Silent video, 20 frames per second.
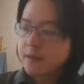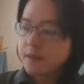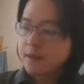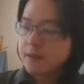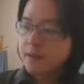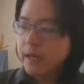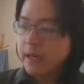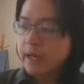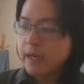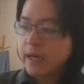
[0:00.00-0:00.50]

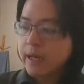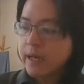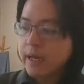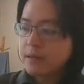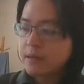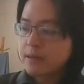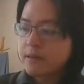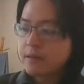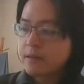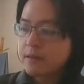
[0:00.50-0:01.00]

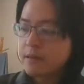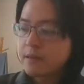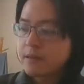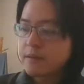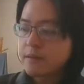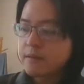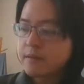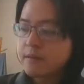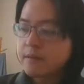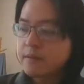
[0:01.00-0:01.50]
and
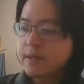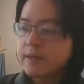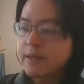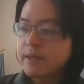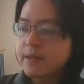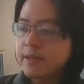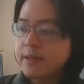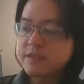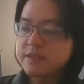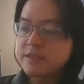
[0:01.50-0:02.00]
it
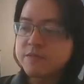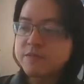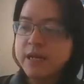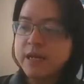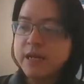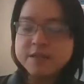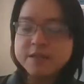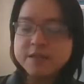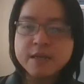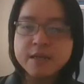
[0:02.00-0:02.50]
is
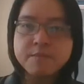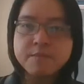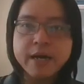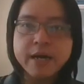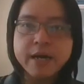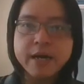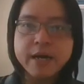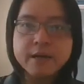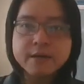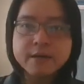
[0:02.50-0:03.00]
related by
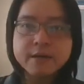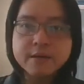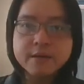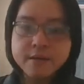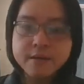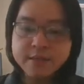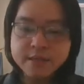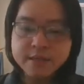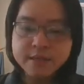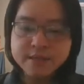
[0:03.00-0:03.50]

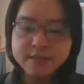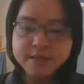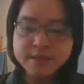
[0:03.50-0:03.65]
this.